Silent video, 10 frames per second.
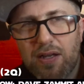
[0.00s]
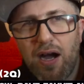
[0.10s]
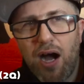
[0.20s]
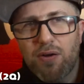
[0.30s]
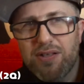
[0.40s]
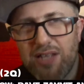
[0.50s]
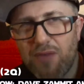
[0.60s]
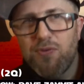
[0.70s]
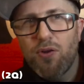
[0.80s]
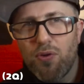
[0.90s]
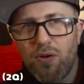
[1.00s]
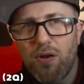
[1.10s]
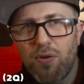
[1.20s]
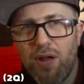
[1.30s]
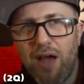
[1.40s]
I would definitely
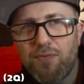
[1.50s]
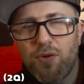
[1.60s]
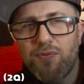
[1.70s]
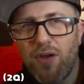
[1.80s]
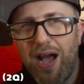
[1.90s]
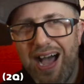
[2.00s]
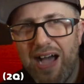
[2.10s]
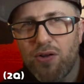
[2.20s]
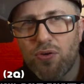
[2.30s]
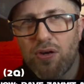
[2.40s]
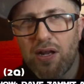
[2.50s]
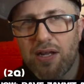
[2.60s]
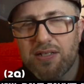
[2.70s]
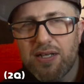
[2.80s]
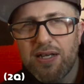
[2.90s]
look out for if you're a hardcore
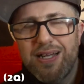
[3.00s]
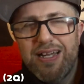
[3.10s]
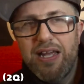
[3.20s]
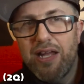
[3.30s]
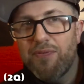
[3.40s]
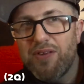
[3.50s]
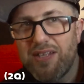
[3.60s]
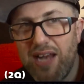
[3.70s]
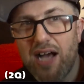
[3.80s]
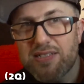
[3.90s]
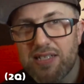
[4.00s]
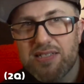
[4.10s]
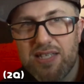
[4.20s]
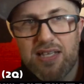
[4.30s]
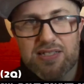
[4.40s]
collector, and if it does
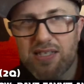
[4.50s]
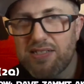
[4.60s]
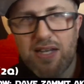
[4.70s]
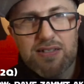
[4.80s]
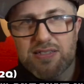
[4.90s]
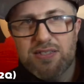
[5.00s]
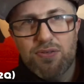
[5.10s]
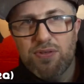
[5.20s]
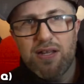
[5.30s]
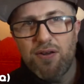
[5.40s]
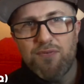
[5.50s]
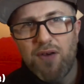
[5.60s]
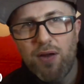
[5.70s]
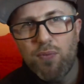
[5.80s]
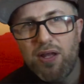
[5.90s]
exist, because I still cannot
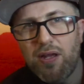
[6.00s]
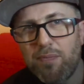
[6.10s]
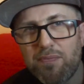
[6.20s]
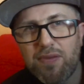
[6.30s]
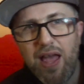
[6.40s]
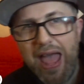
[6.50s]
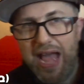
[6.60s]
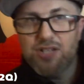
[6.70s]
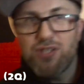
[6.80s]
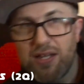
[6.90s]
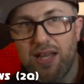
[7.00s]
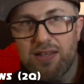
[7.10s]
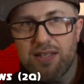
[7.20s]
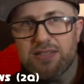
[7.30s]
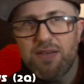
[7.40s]
find where you can actually
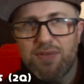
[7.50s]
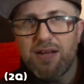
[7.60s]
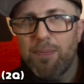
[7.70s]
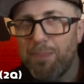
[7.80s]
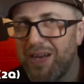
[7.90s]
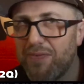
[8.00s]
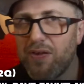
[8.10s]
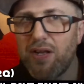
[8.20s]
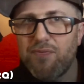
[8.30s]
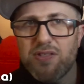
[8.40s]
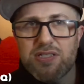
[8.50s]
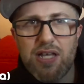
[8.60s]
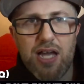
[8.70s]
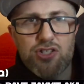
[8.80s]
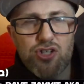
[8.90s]
get this. I've done a bit of an
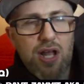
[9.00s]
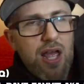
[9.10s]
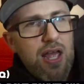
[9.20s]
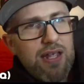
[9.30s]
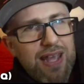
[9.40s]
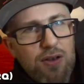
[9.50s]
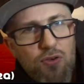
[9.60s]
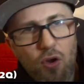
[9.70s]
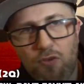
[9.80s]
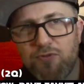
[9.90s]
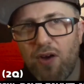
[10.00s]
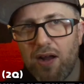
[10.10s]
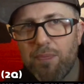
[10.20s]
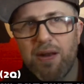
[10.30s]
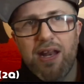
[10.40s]
investigation, cannot
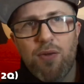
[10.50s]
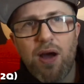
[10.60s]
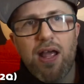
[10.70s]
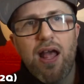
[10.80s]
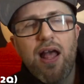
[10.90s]
find it. But anyway,